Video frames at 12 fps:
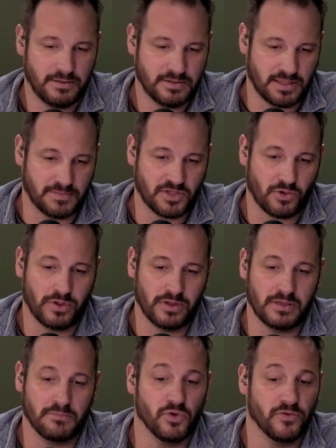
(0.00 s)

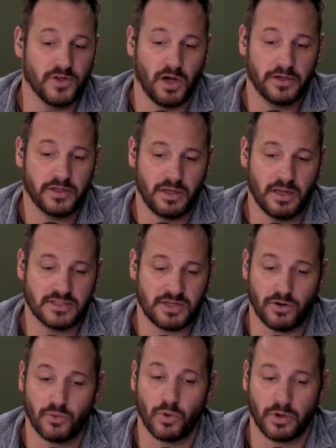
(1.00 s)
subsequently moved on and, and
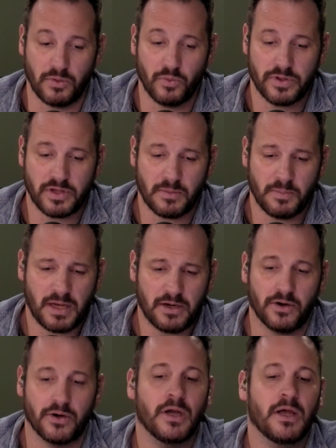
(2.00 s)
started working with a
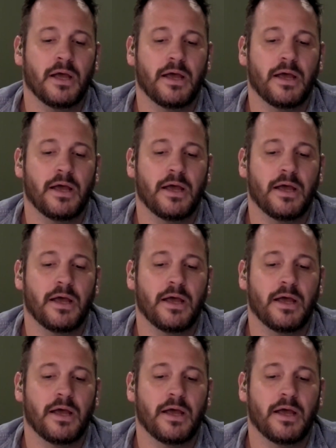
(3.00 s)
competitor,